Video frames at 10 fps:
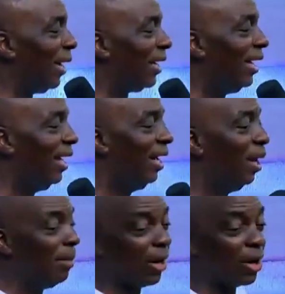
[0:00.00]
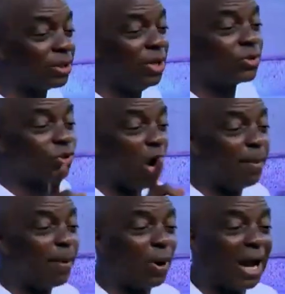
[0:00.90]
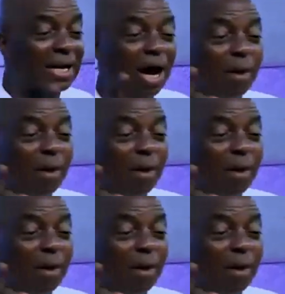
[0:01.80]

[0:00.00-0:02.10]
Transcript: amen? Because some people can